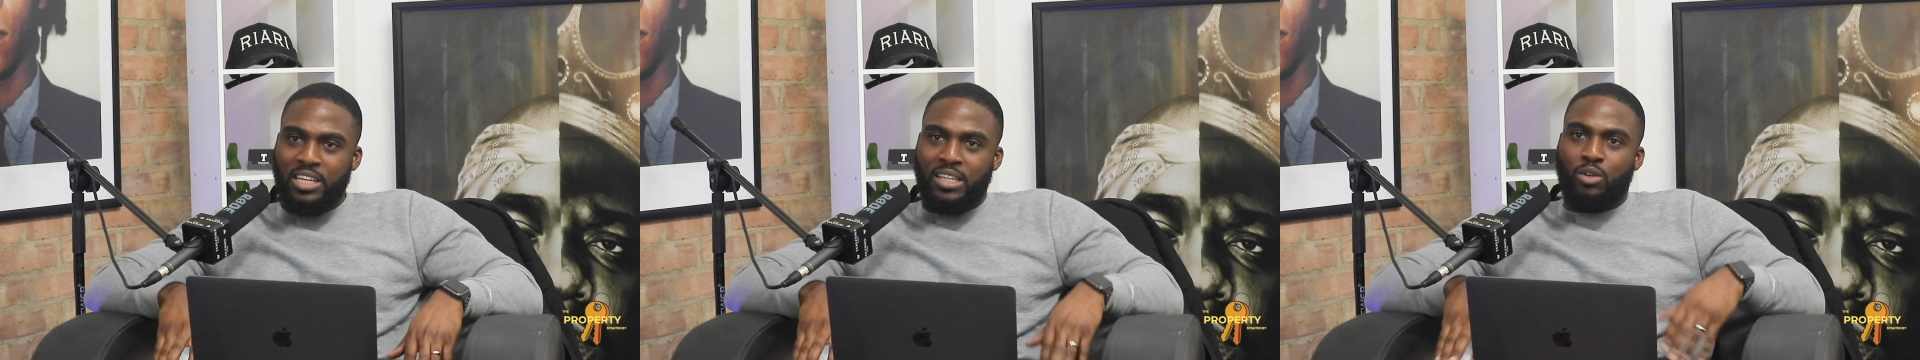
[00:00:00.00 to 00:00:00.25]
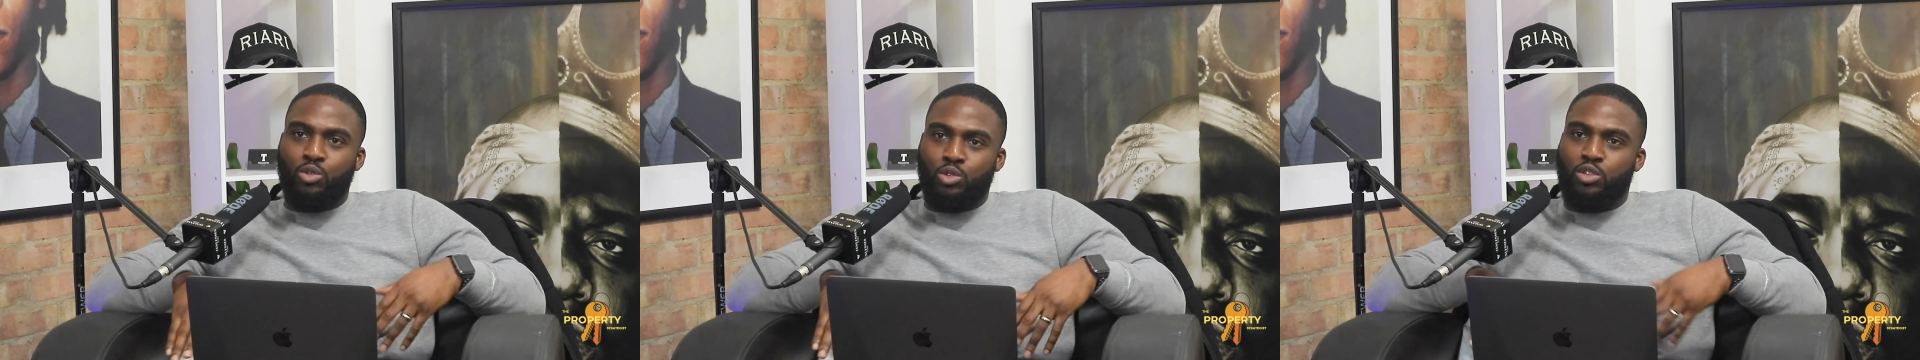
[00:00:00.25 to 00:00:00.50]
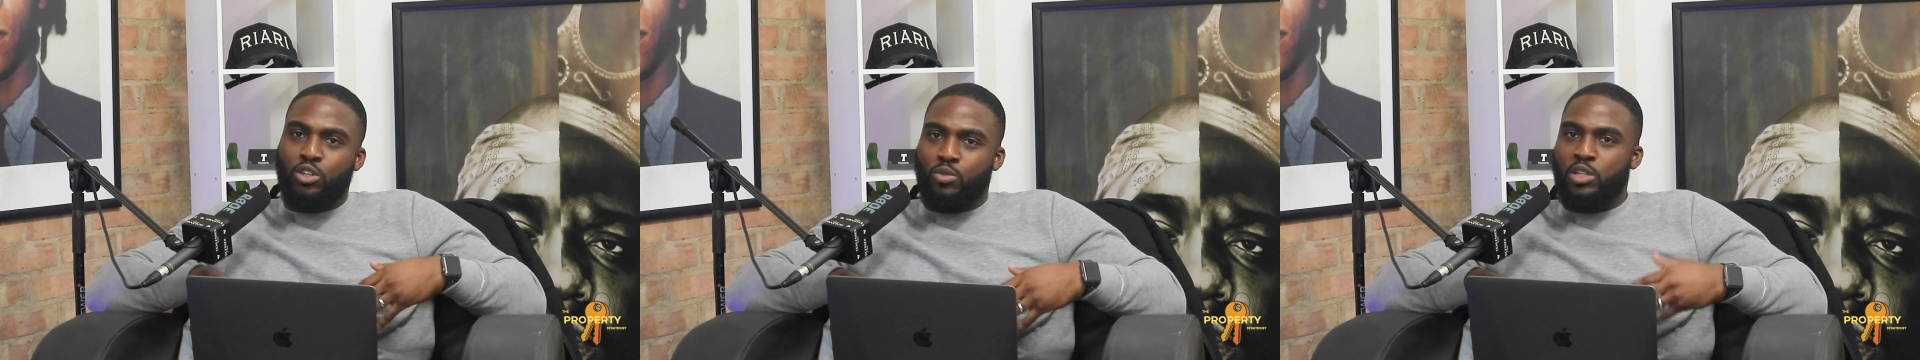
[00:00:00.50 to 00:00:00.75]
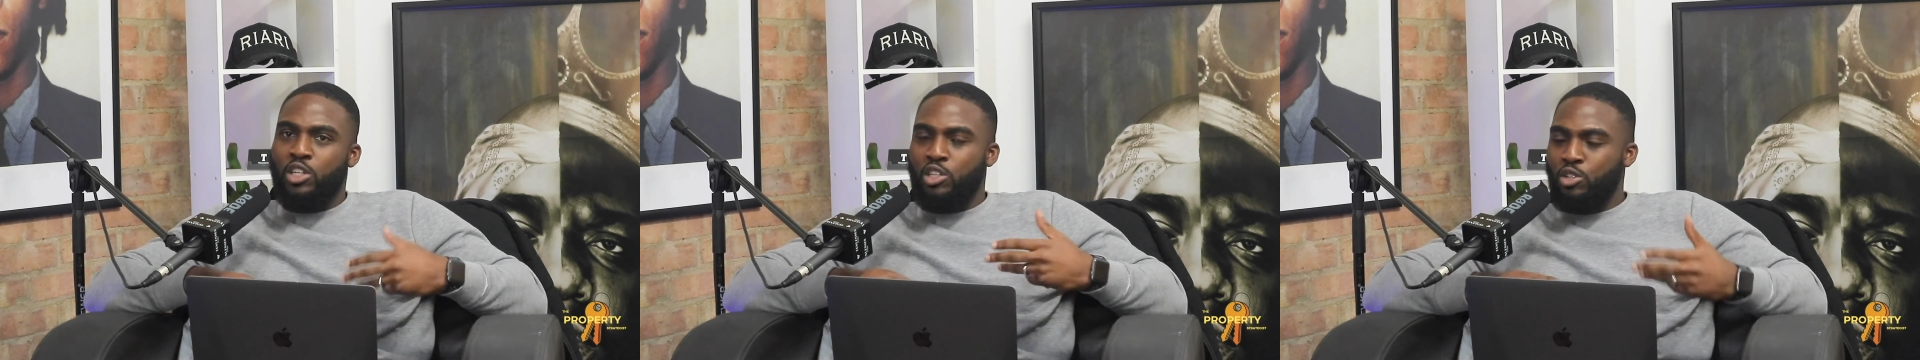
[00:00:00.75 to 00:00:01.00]
that also
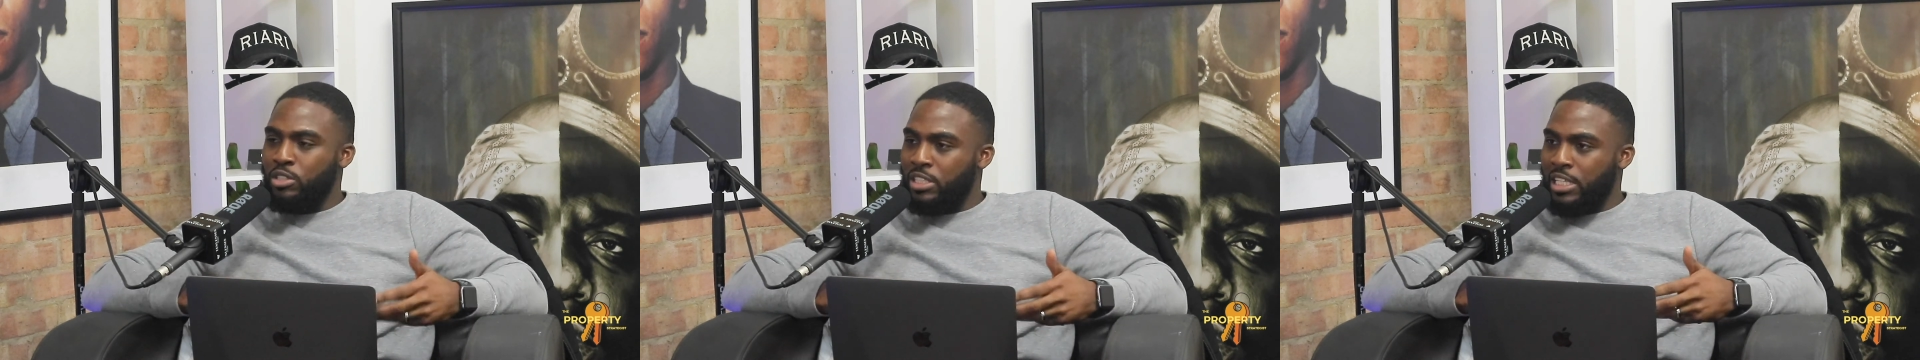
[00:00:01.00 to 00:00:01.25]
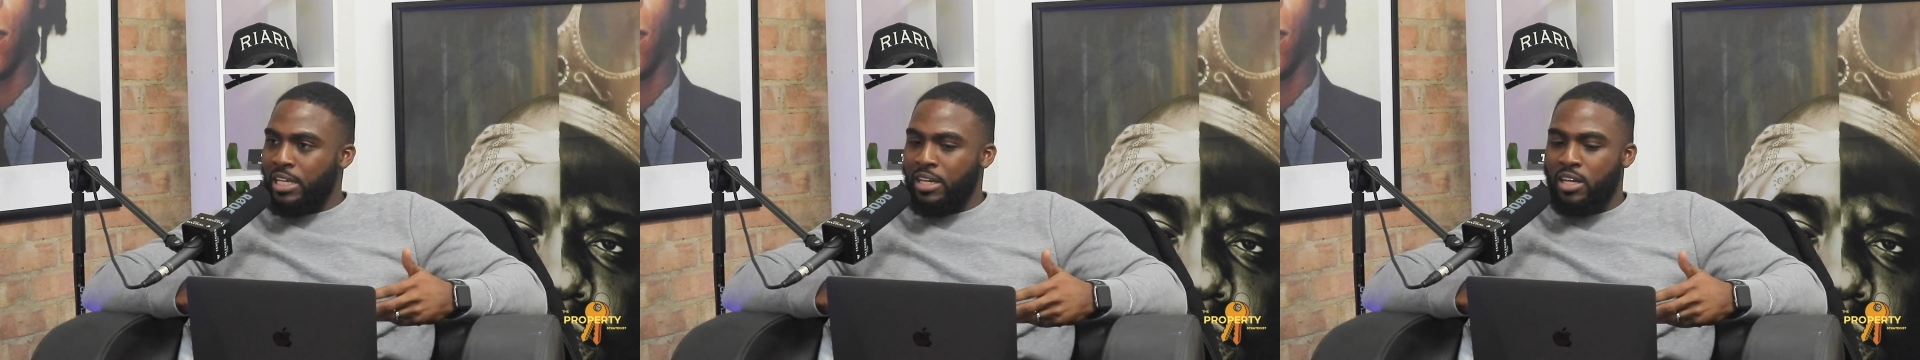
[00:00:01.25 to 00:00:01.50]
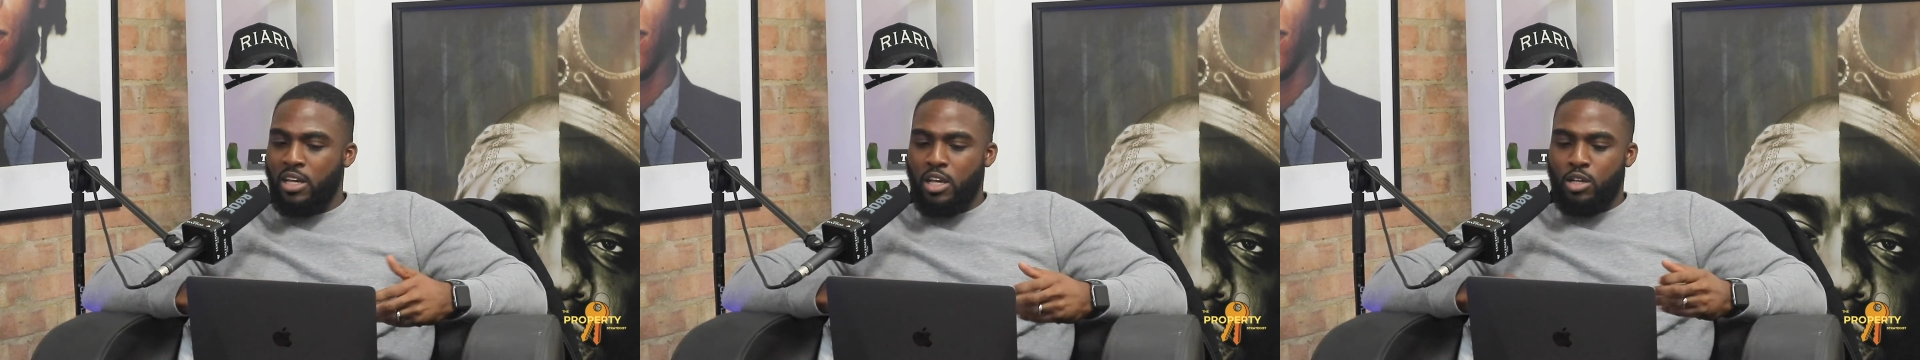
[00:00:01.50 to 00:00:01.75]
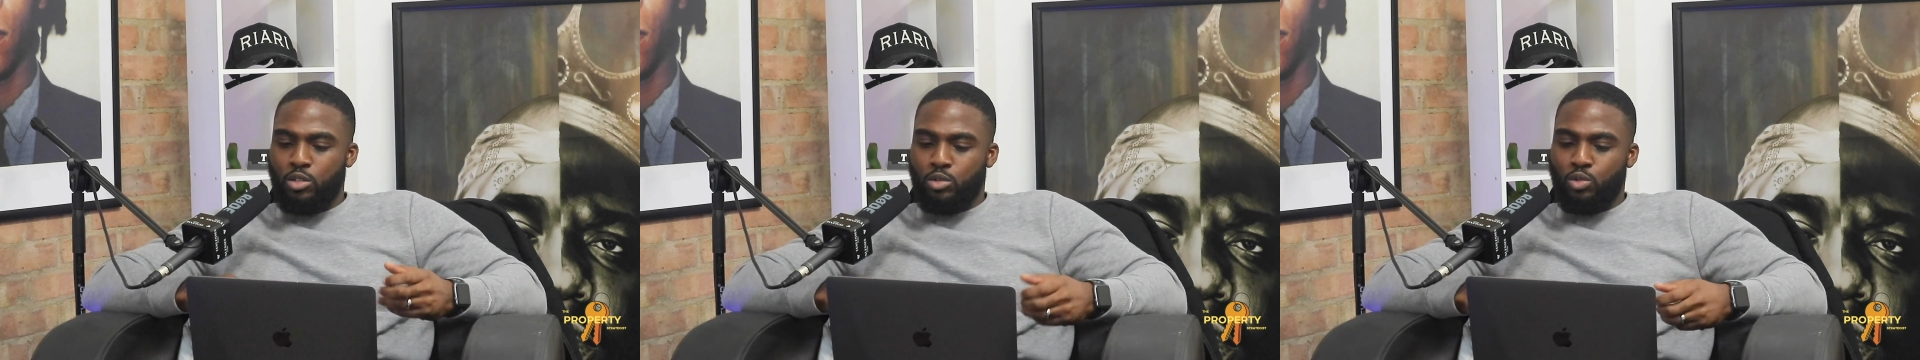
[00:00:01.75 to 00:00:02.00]
want to use their
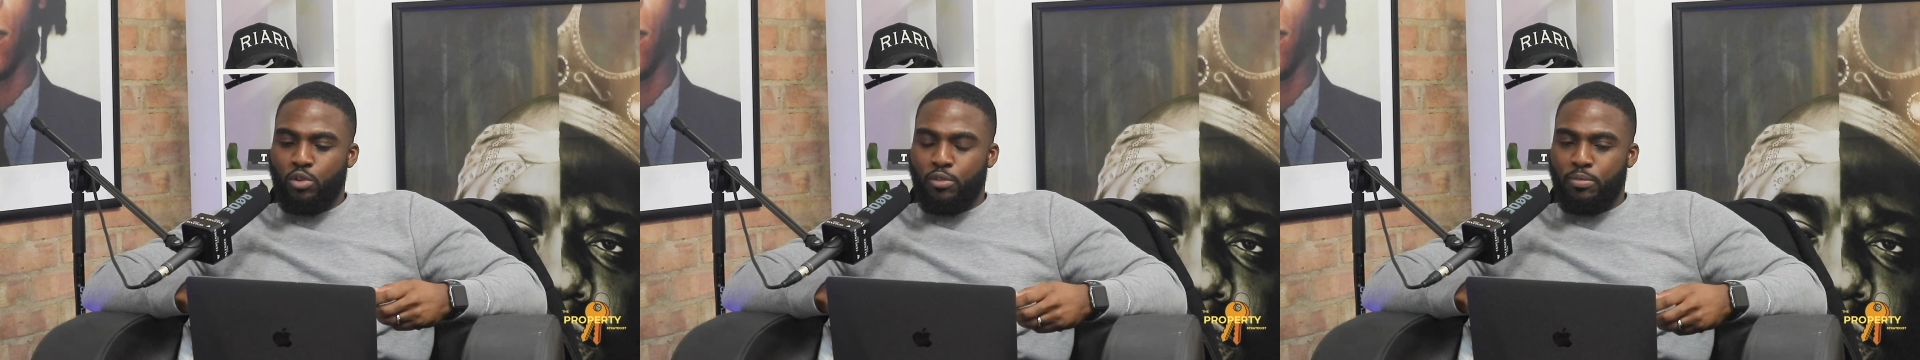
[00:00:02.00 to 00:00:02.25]
sort